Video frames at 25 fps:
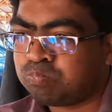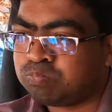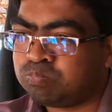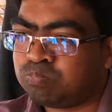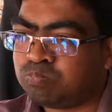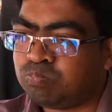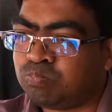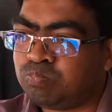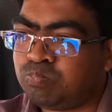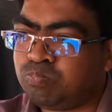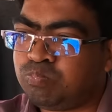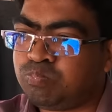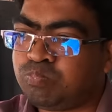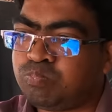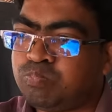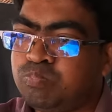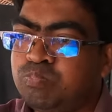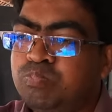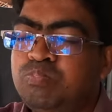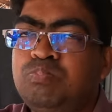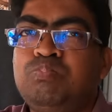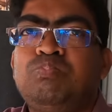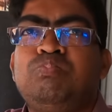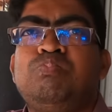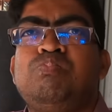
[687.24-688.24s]
Cheers for
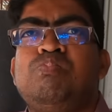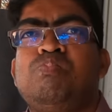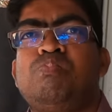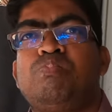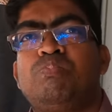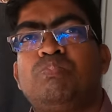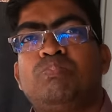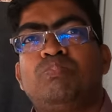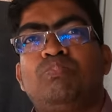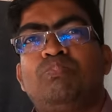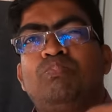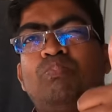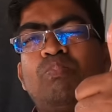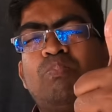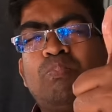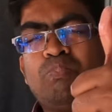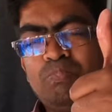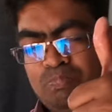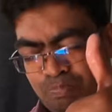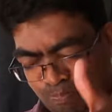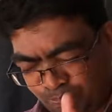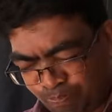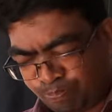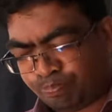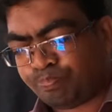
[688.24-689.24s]
Sri Lanka,
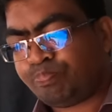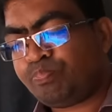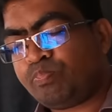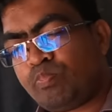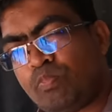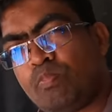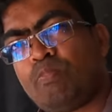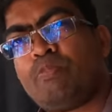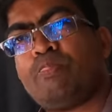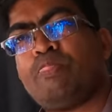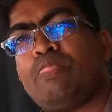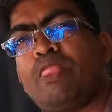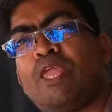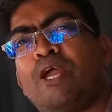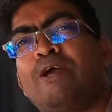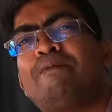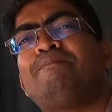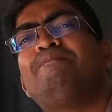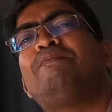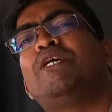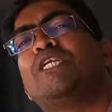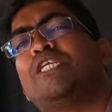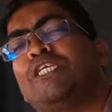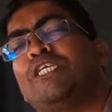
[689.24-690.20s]
for better days.